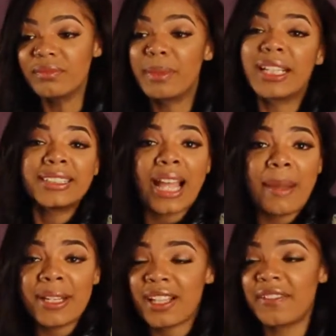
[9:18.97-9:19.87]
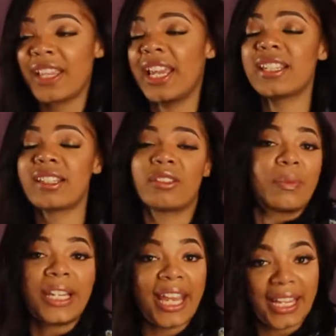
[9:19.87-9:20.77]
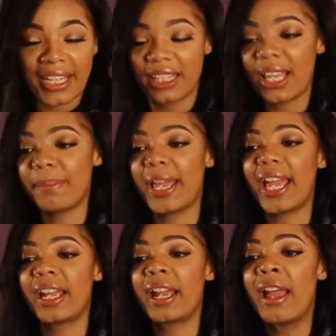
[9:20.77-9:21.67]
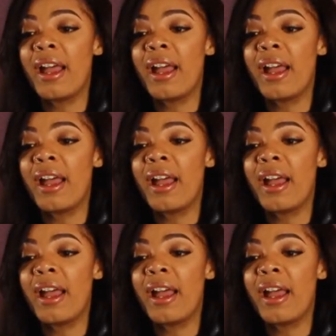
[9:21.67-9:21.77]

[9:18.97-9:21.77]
because time is of the essence. We can't get that back.